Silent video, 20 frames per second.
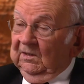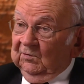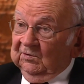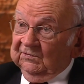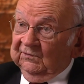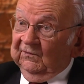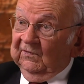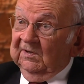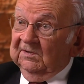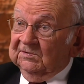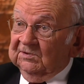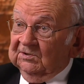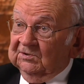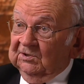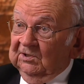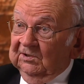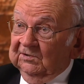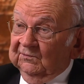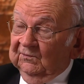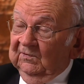very
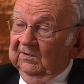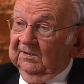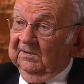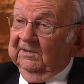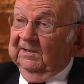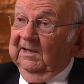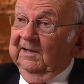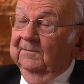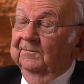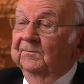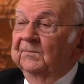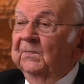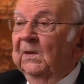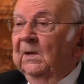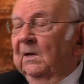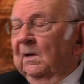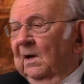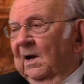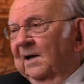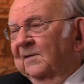successful at that.
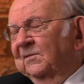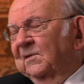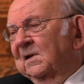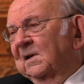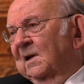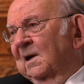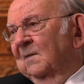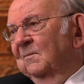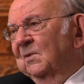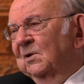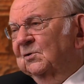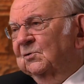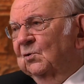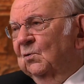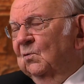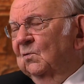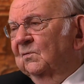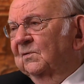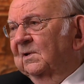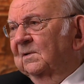I think I've been
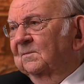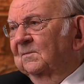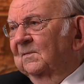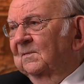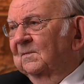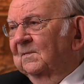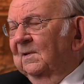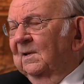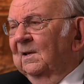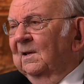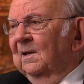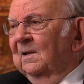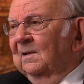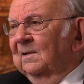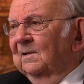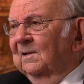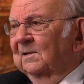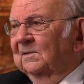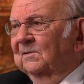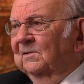told that,
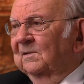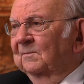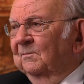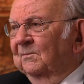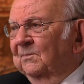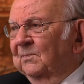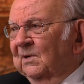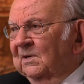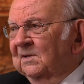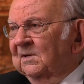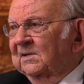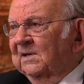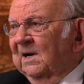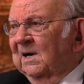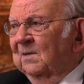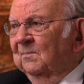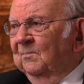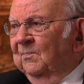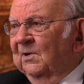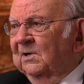that the
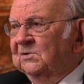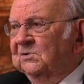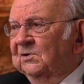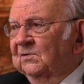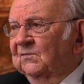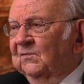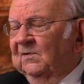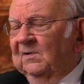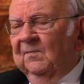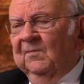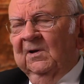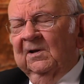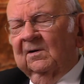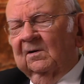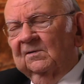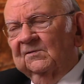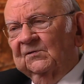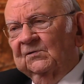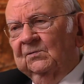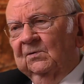entire budget for the
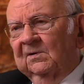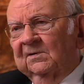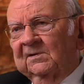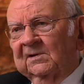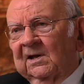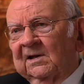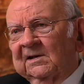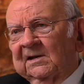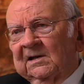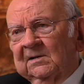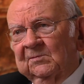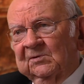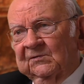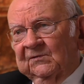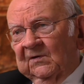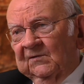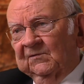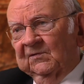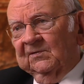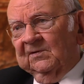medical school at that time was
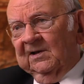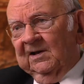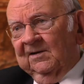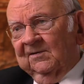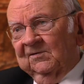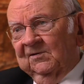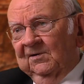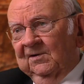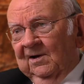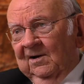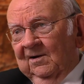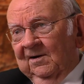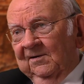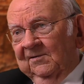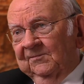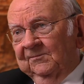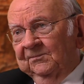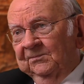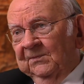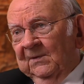$50,000
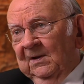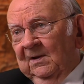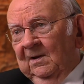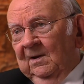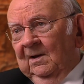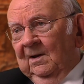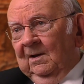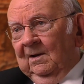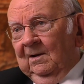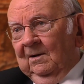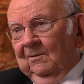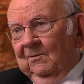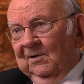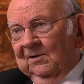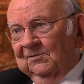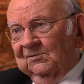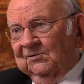which